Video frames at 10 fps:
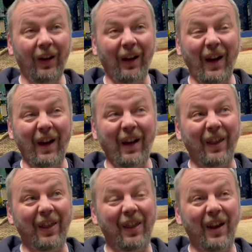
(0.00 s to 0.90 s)

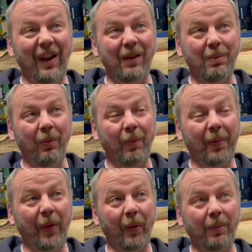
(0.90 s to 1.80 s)
and then
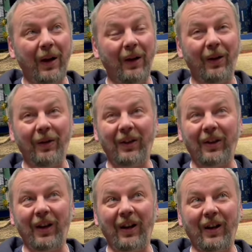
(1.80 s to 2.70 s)
thought about it on
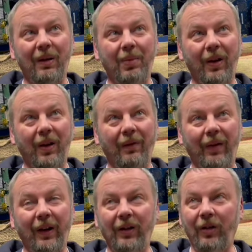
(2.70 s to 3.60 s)
Saturday, but then other
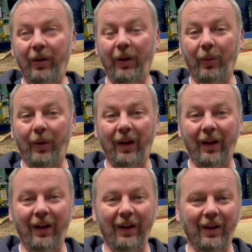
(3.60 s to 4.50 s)
things got in the
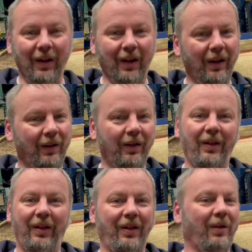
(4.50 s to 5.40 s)
way, and
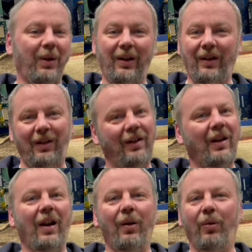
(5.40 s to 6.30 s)
so it's
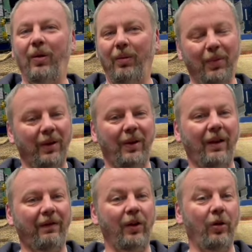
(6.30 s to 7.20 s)
now on Monday
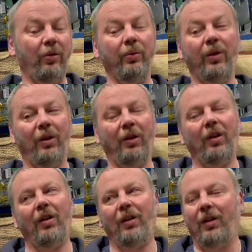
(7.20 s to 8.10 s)
afternoon.
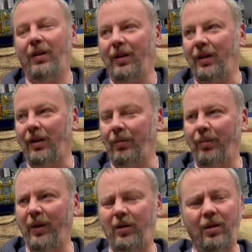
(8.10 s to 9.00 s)

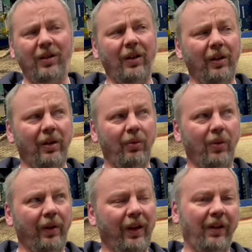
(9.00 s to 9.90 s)
But I should still do
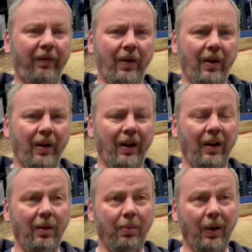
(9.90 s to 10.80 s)
one this Friday,
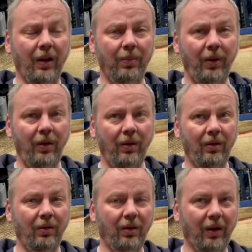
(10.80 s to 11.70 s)
maybe.
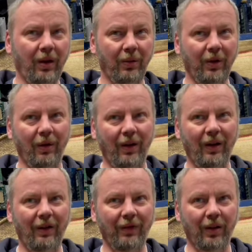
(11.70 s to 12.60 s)
I don't know that
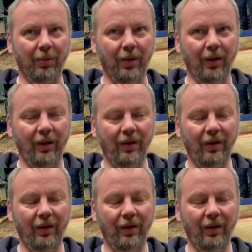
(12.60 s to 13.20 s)
either, to be honest.